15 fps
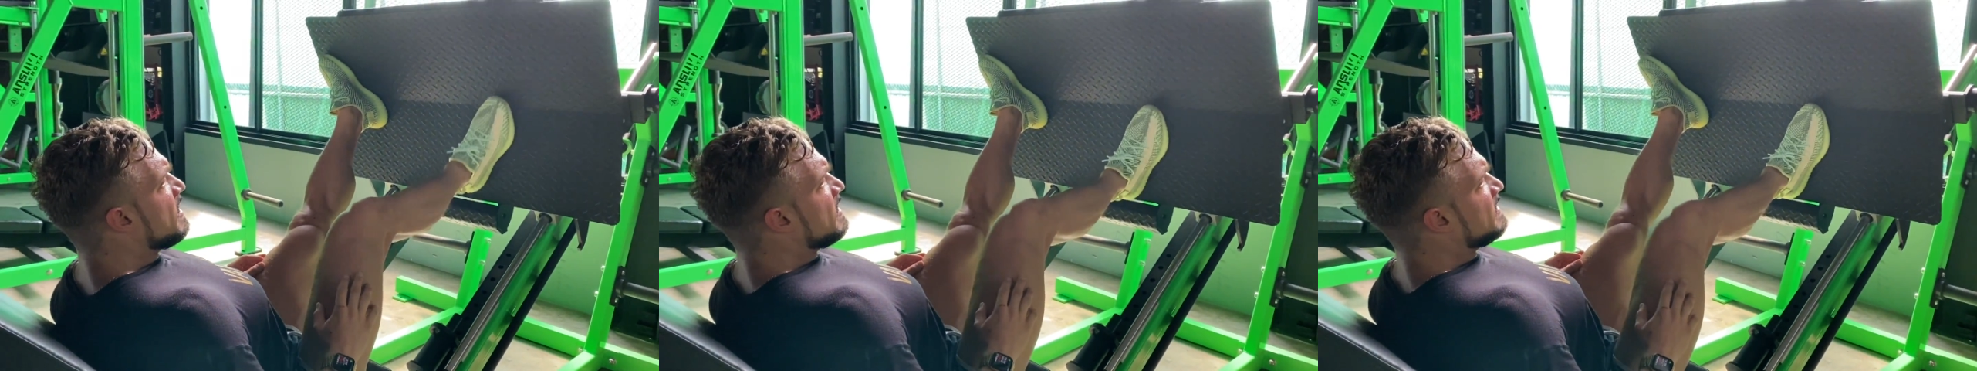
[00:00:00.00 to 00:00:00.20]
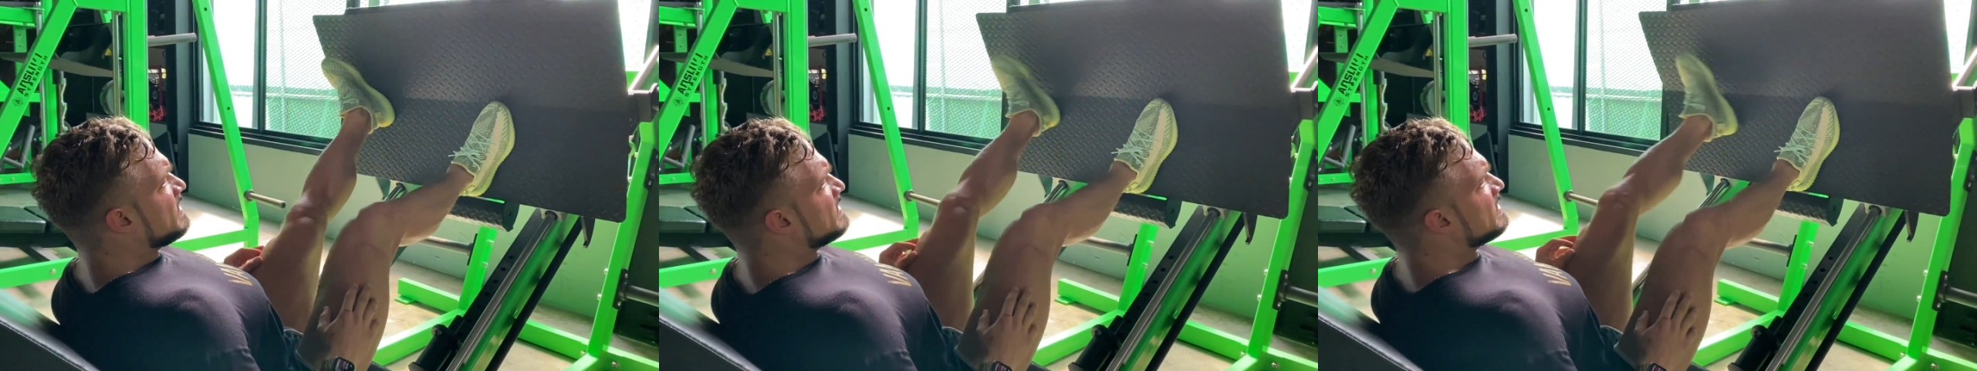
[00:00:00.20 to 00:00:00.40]

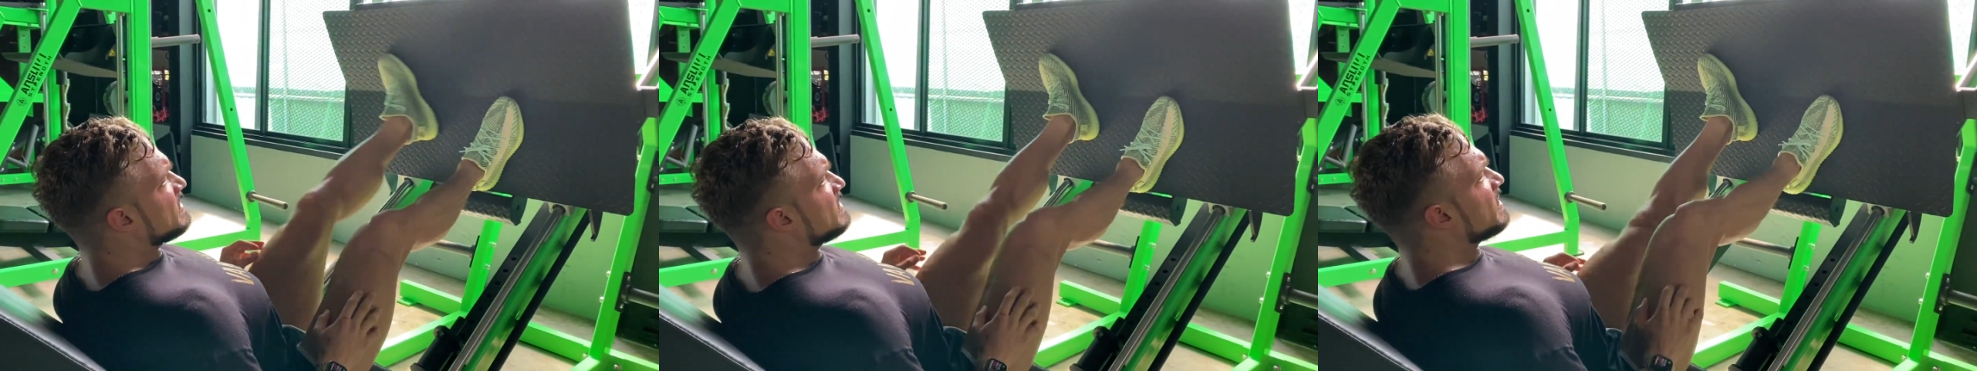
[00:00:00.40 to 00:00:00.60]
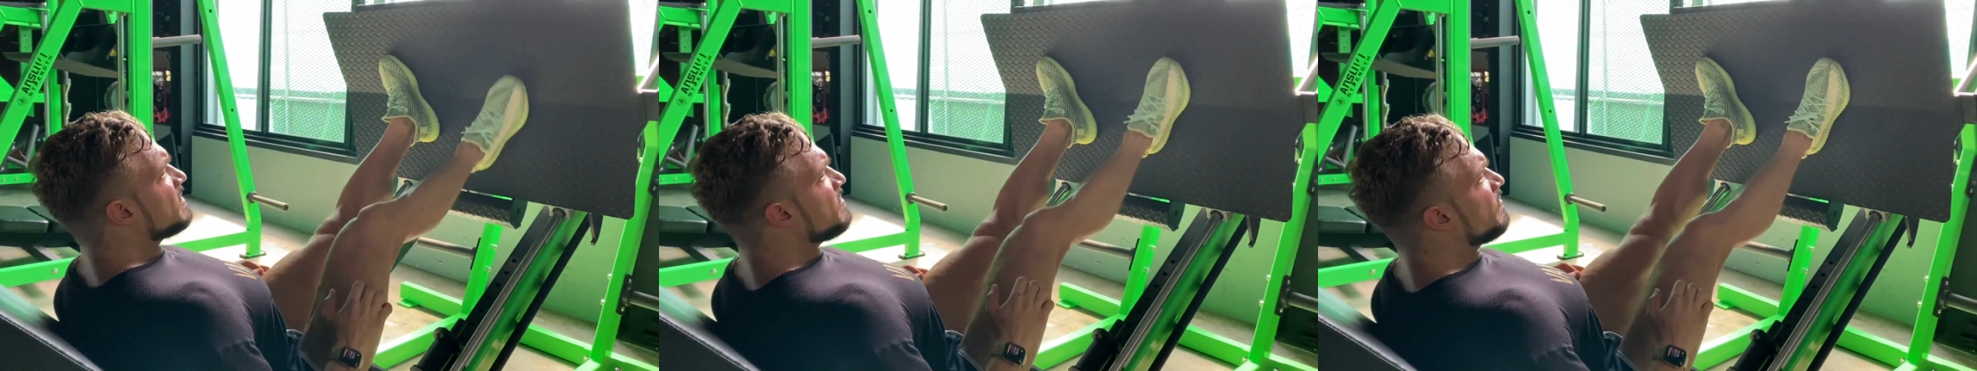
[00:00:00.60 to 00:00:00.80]
this is
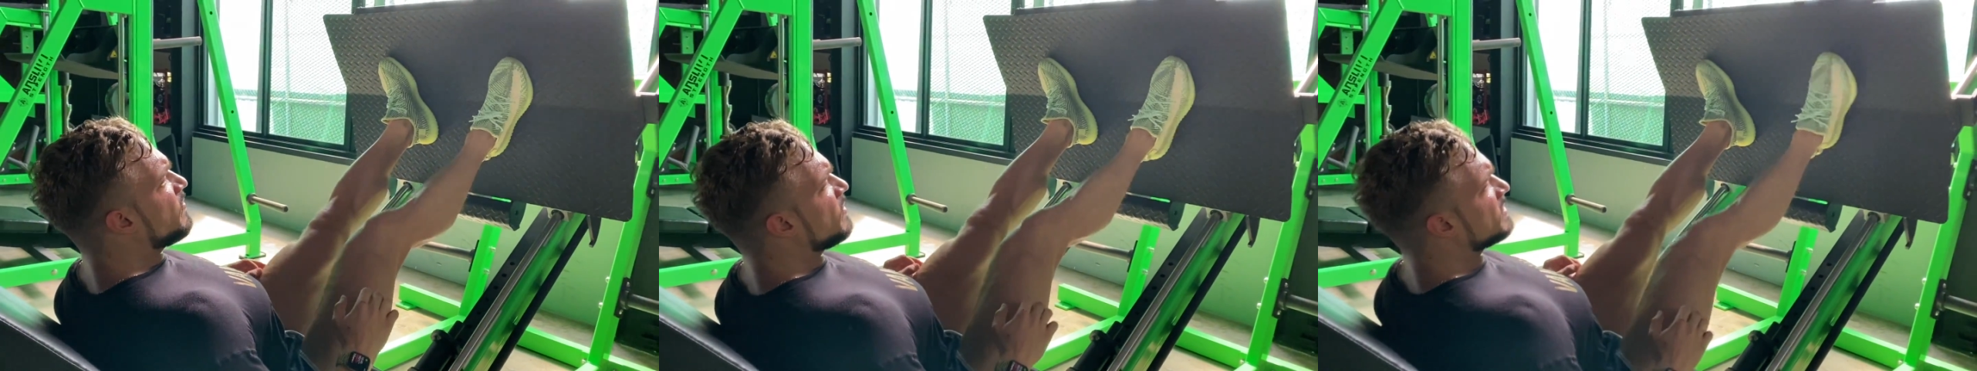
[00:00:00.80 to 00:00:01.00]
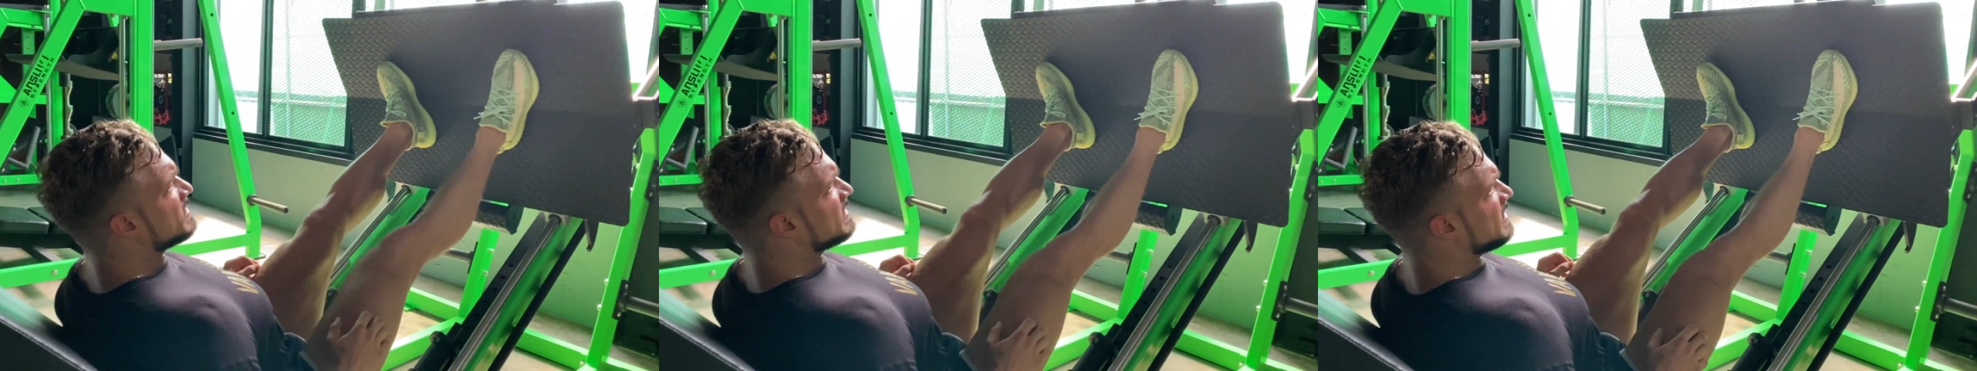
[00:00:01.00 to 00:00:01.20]
the
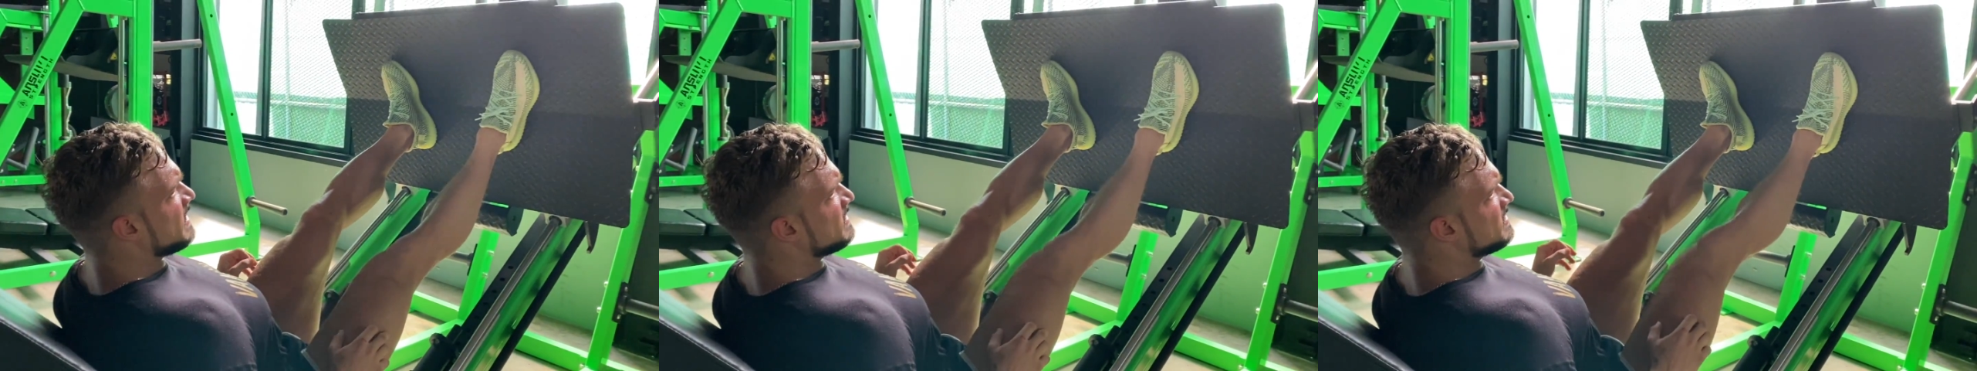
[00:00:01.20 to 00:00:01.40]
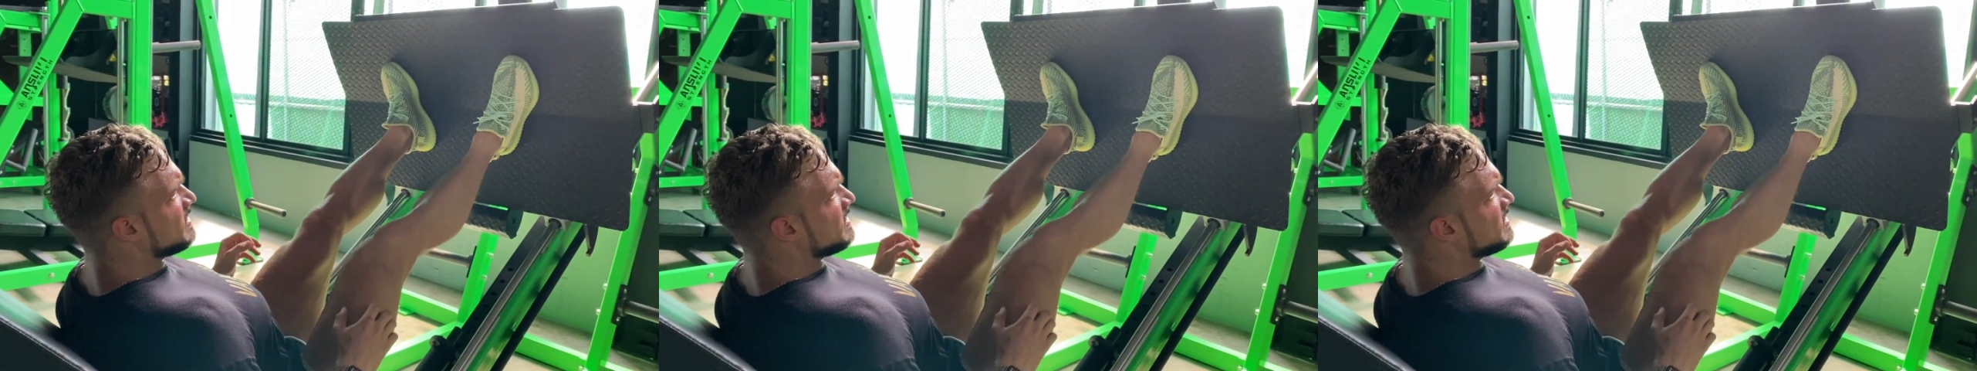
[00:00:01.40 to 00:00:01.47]
first stance,